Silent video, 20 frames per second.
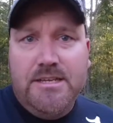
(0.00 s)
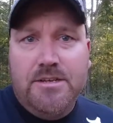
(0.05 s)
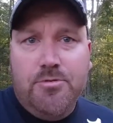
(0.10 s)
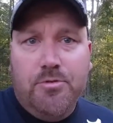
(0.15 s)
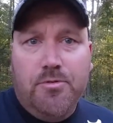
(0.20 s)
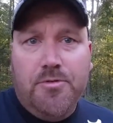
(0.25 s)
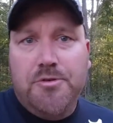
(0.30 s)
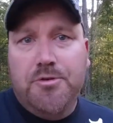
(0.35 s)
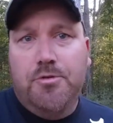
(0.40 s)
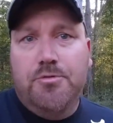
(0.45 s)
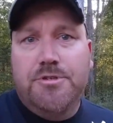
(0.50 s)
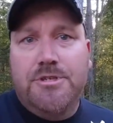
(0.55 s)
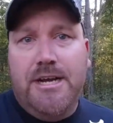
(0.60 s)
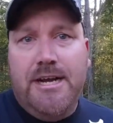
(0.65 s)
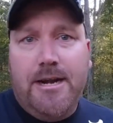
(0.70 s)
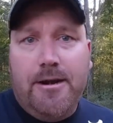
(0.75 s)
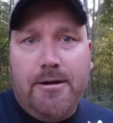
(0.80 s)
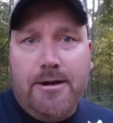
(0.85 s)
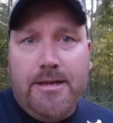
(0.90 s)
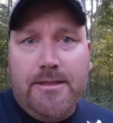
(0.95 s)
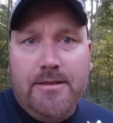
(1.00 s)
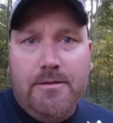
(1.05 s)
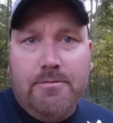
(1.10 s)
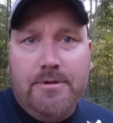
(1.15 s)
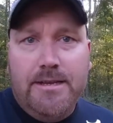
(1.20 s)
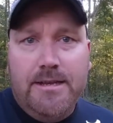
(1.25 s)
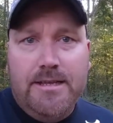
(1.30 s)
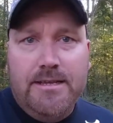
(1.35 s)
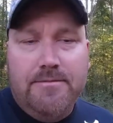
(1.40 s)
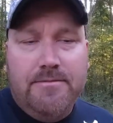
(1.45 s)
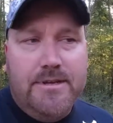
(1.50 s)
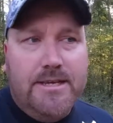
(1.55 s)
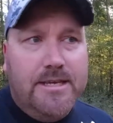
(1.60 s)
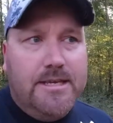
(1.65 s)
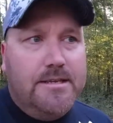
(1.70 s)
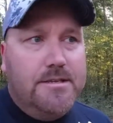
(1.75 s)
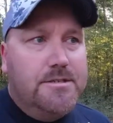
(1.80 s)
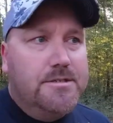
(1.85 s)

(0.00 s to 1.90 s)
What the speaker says: and North Georgia area that we live in.